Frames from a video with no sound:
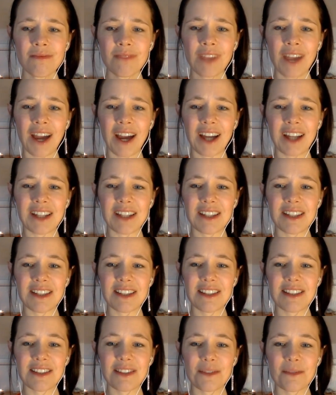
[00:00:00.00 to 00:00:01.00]
And,
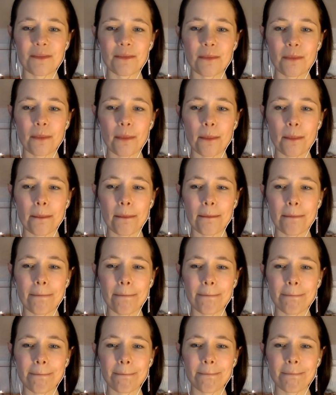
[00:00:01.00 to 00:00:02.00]

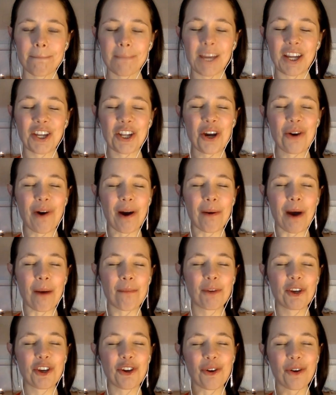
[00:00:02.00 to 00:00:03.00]
you know, I'm
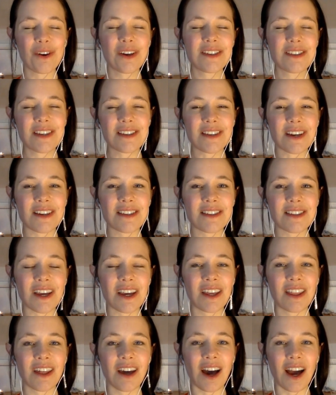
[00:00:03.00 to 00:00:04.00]
curious as I
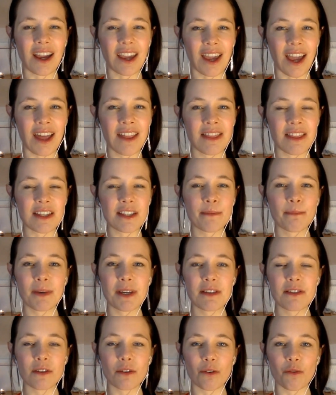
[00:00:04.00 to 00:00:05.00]
say that, again, this
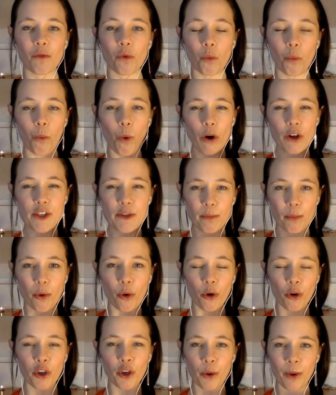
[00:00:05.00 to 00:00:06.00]
piece of what's
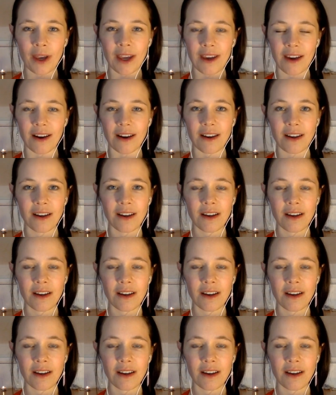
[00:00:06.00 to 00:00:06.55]
brought you here?